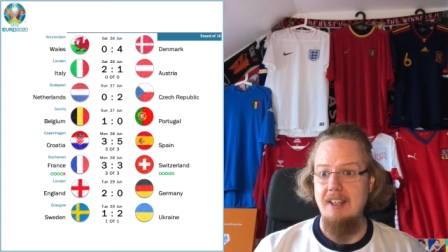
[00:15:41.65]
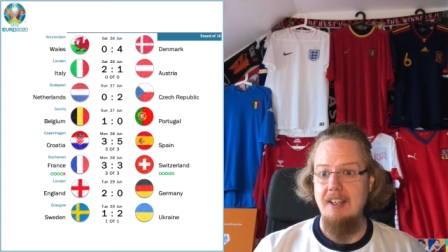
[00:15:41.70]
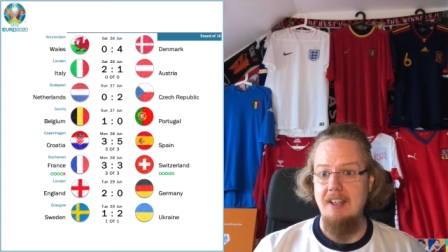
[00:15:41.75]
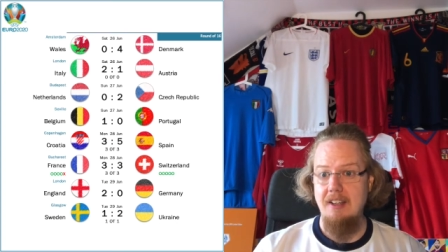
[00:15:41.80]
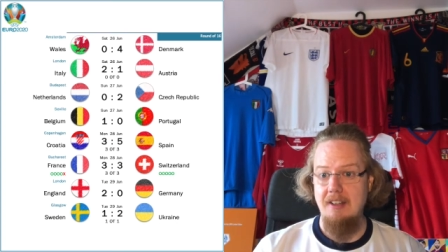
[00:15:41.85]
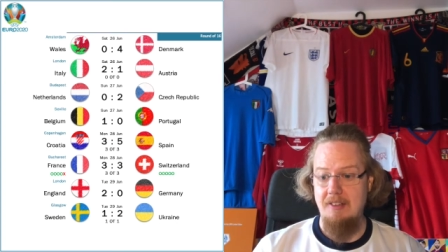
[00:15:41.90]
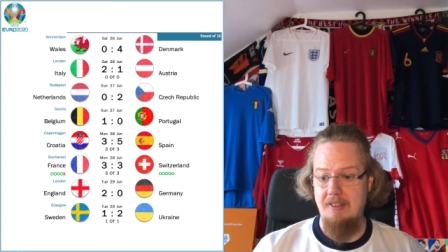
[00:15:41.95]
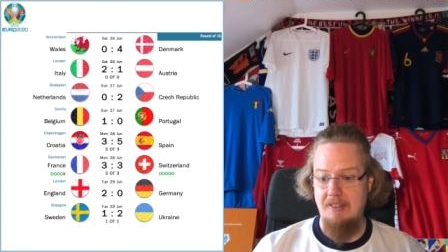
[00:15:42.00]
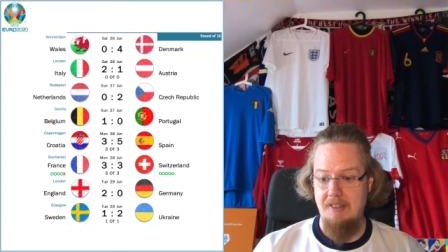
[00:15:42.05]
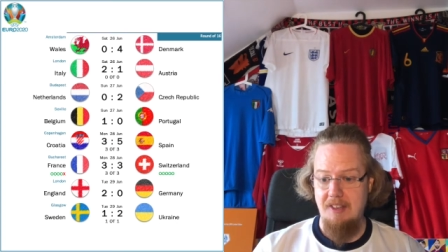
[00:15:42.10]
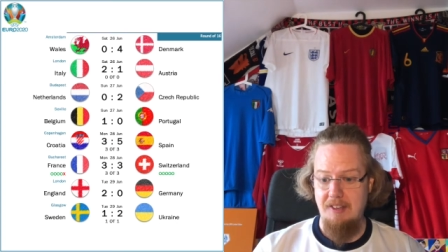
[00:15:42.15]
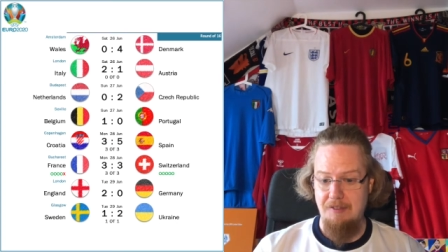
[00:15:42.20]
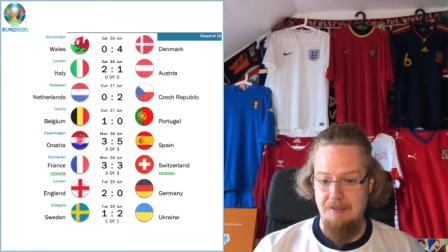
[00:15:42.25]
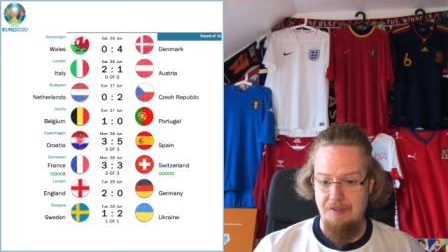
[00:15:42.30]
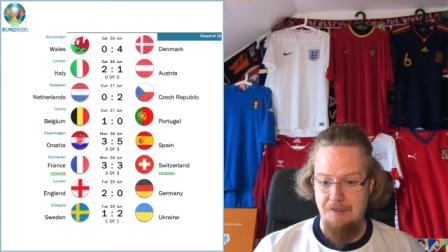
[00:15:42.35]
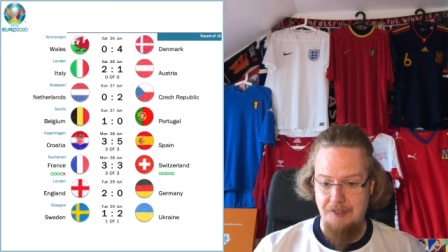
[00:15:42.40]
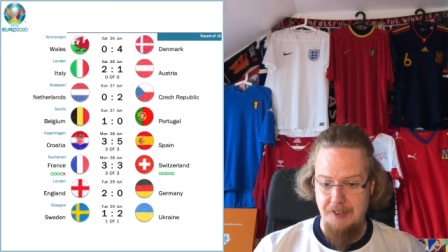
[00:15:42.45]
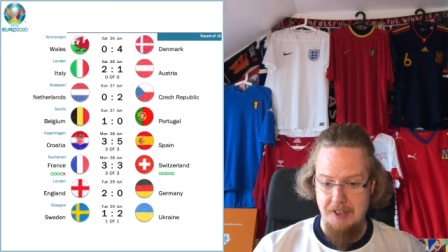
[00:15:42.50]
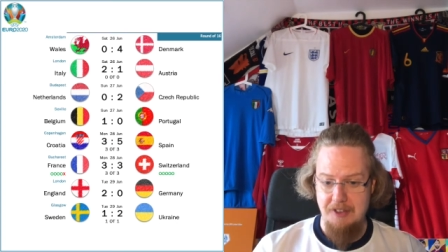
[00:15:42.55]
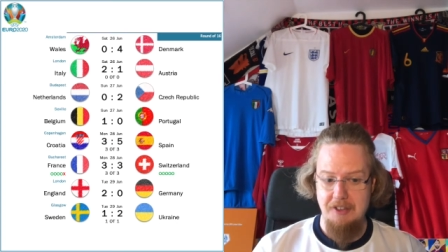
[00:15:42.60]
is
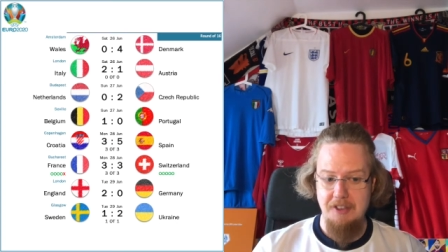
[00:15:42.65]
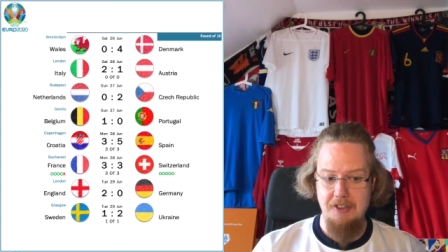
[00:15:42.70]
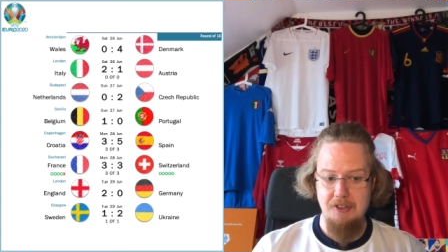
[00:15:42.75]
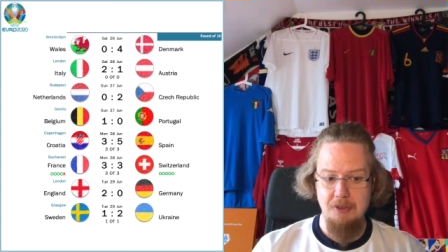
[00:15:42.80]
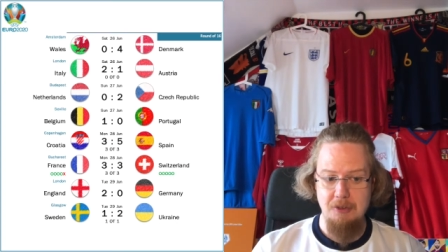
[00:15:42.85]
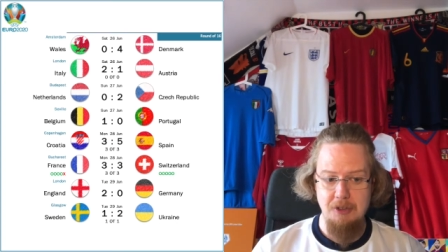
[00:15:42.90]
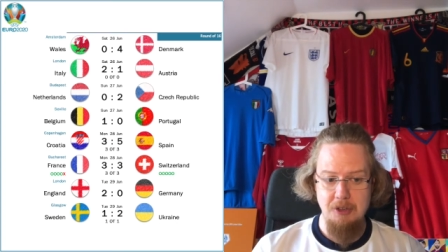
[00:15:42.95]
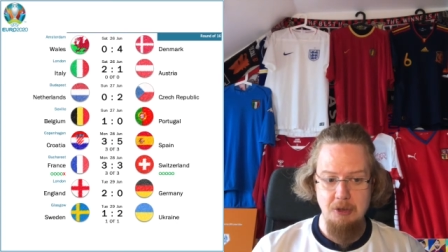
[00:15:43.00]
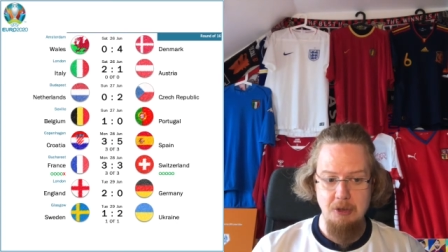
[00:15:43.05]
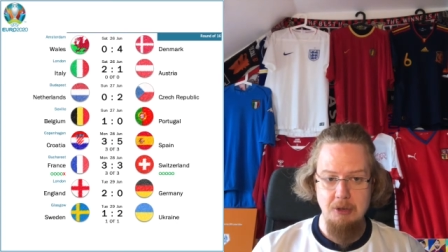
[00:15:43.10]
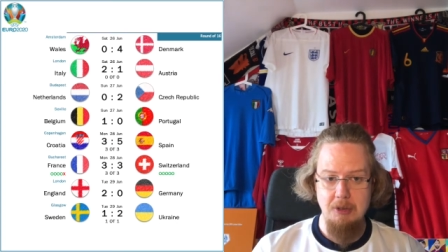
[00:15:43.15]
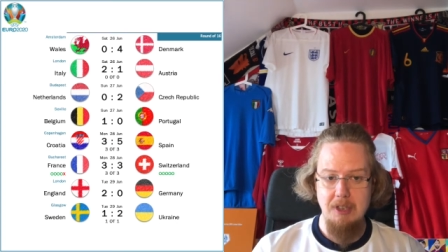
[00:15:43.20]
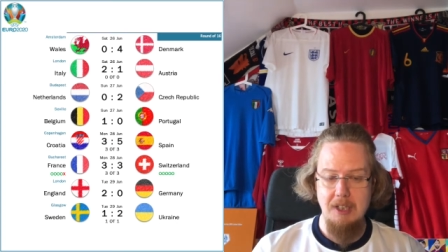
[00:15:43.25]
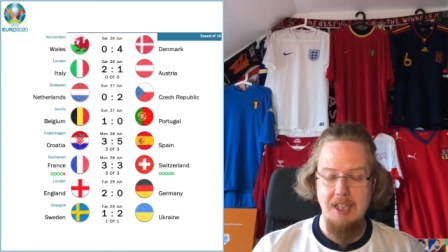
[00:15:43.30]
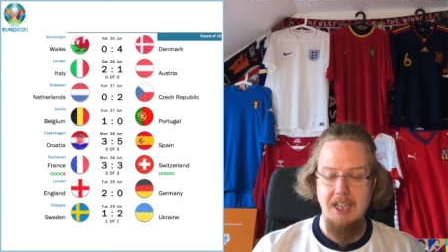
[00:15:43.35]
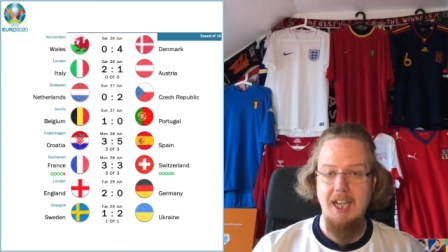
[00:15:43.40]
inferior to you